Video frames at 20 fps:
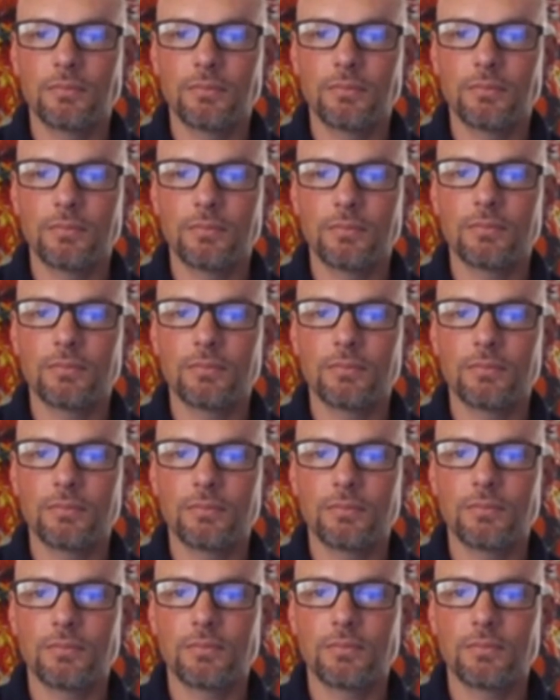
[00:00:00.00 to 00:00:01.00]

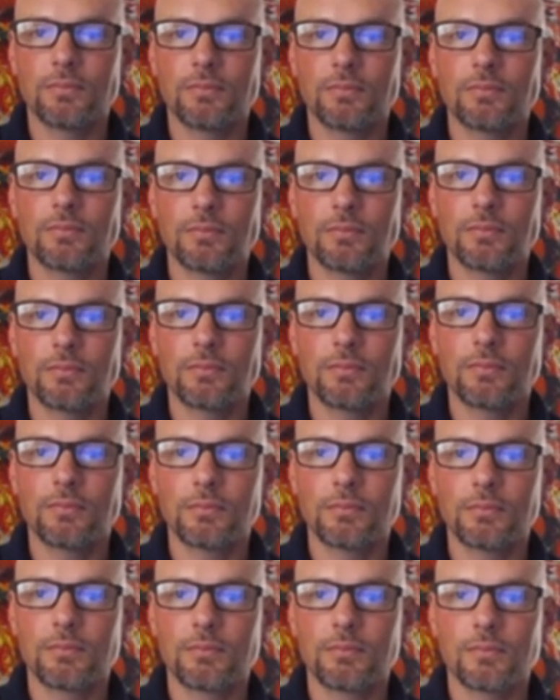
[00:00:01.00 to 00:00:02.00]

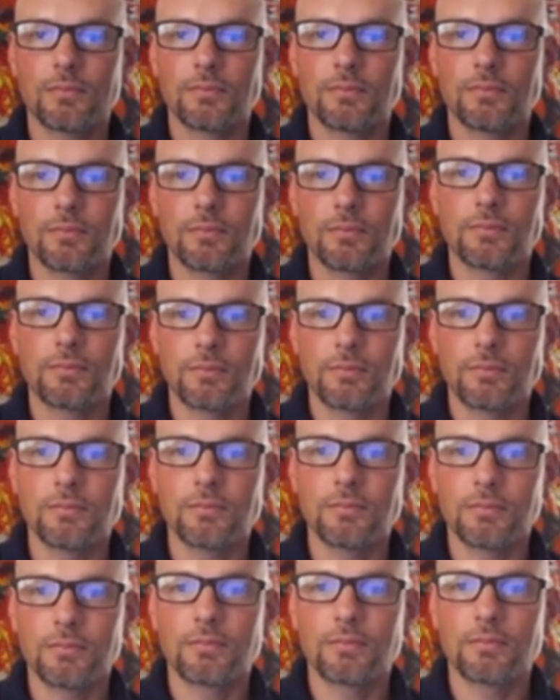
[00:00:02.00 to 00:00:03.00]

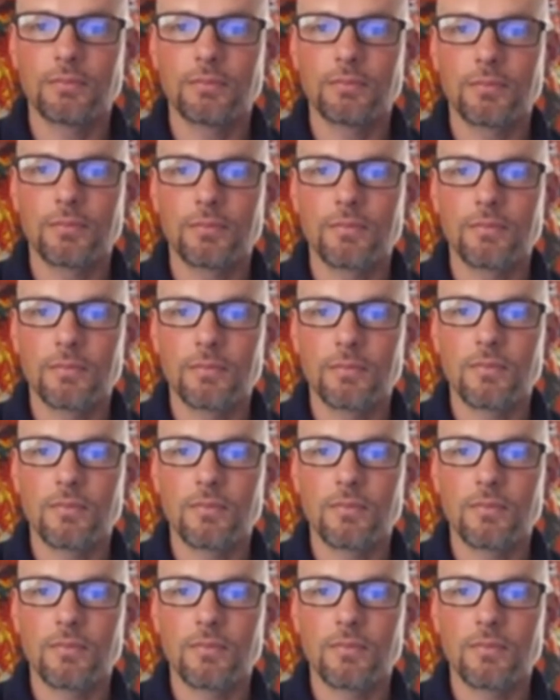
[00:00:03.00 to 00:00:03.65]
This person isn't speaking.